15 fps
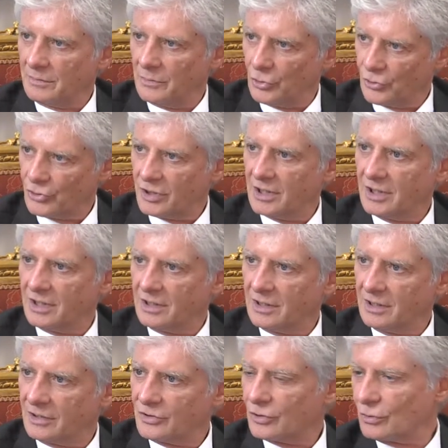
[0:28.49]
mostly
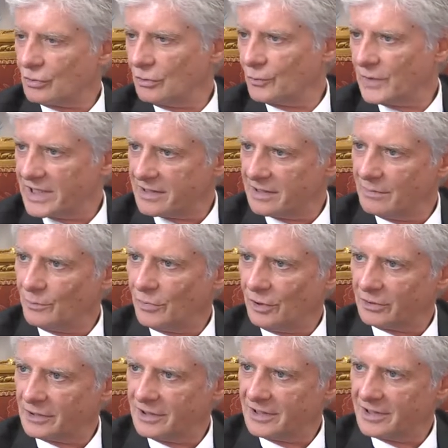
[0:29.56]
the so-called Western
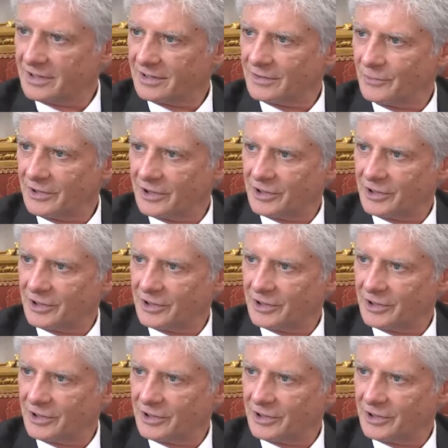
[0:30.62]
Balkans, yeah.